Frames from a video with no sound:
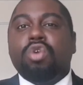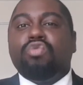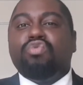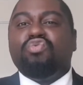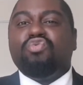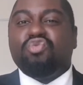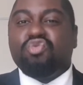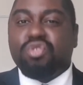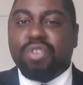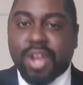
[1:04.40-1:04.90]

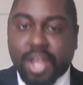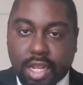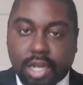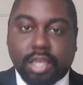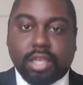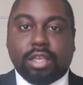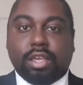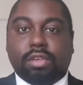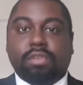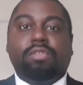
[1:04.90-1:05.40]

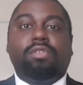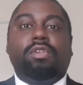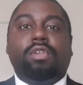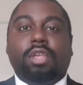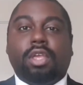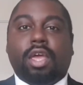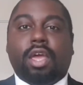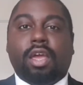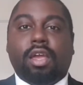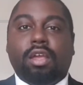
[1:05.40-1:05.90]
really is,
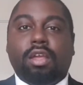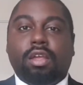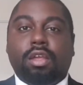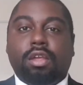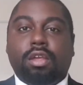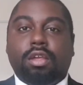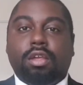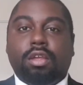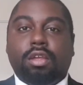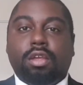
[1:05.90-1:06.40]
yeah?
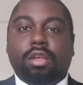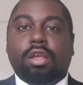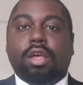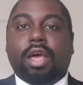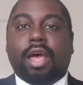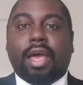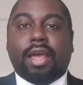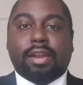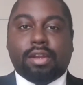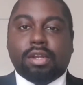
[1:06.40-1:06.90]

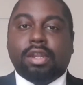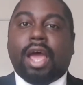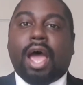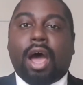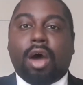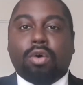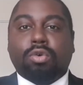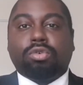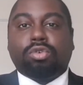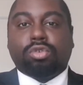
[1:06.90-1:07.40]
And
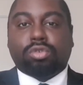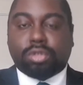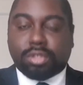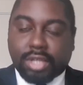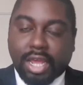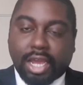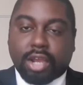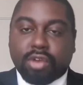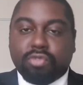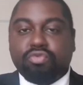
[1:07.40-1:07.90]
how
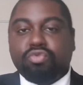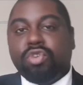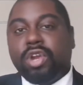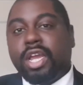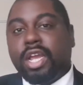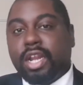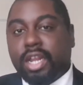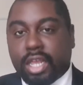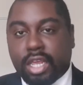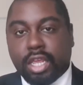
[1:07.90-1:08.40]
that can
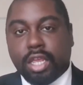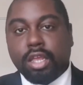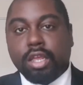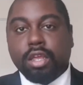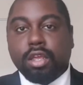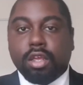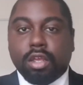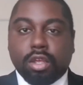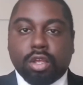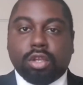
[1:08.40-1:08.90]
really,
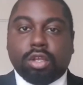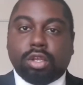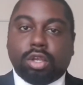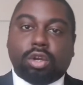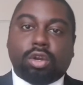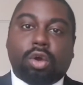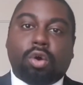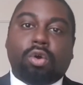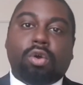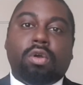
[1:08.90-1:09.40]
you
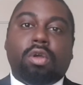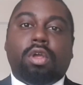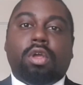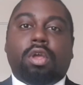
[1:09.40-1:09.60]
know,